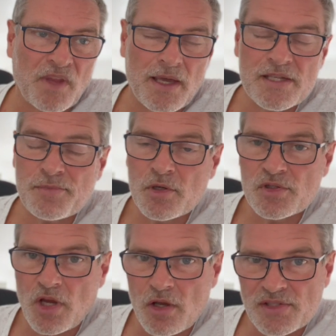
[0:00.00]
And it's
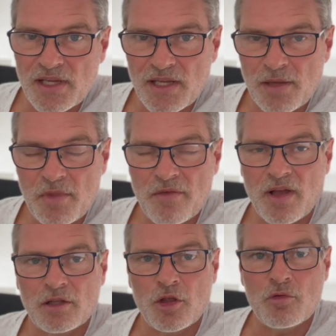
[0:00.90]
because cars here keep their
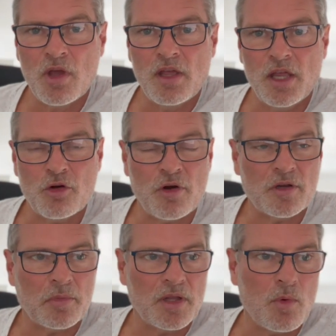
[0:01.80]
value
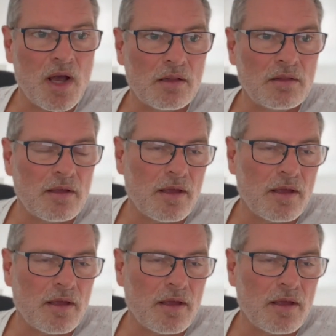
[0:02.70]
incredibly well.